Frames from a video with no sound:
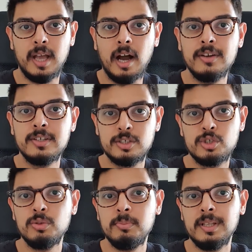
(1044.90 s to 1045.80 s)
Under
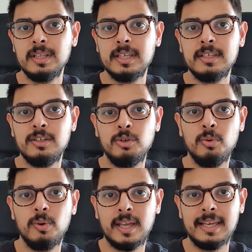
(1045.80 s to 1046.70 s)
2 million,
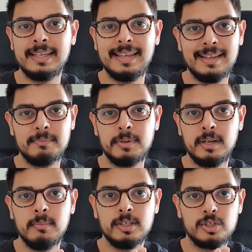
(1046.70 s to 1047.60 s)
you can get
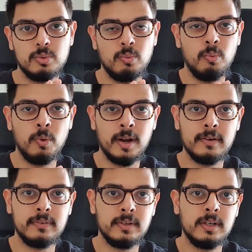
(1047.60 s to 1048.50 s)
pretty much
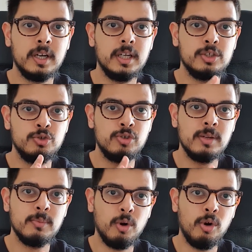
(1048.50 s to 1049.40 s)
whatever
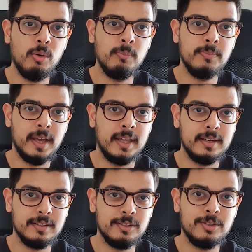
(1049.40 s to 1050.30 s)
dream home
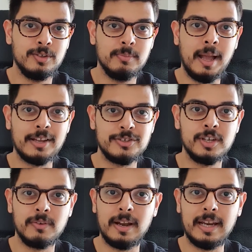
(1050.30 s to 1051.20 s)
that you're
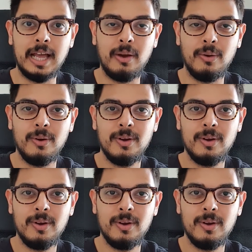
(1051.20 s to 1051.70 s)
imagining right now.